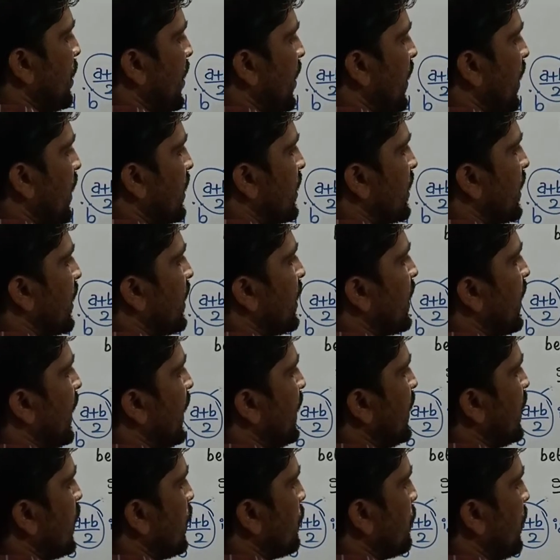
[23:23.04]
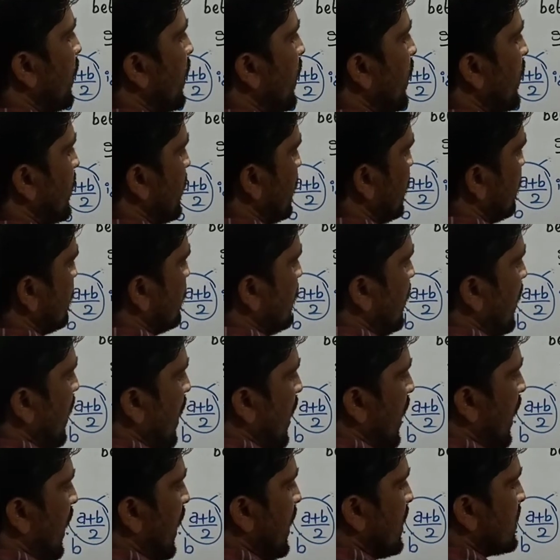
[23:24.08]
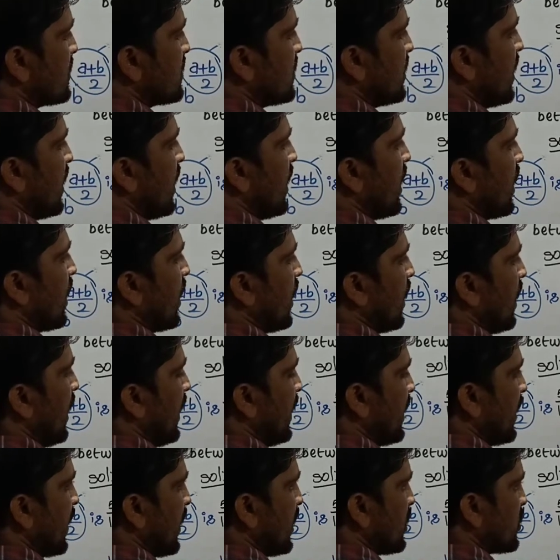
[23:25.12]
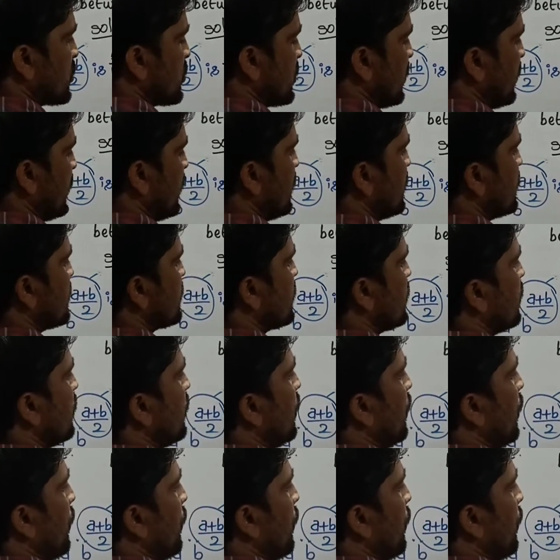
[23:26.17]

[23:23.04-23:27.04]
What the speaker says: by 100, 90 by 100, as they are like rationals.